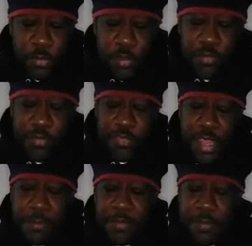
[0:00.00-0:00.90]
which you
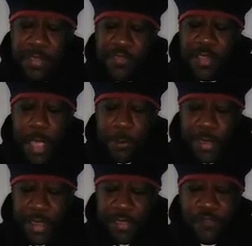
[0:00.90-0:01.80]
seem to be
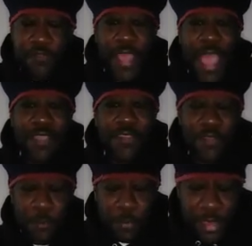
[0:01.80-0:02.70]
chopping as fast as
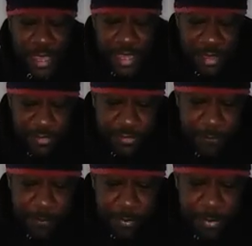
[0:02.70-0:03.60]
you please.
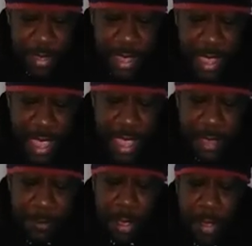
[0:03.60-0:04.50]
I
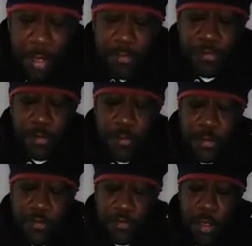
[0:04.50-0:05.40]
am also
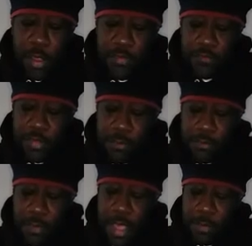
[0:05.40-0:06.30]
in charge of the
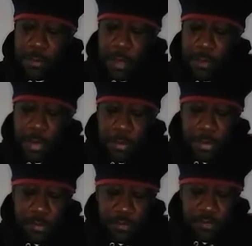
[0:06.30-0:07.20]
brown barber
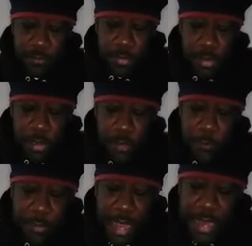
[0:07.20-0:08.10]
boots, who
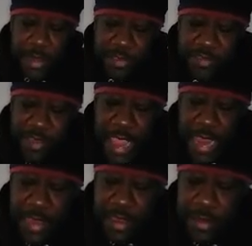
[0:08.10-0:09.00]
played in the
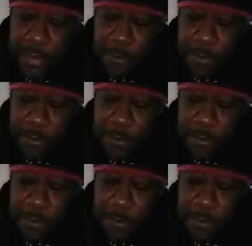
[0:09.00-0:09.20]
shade in their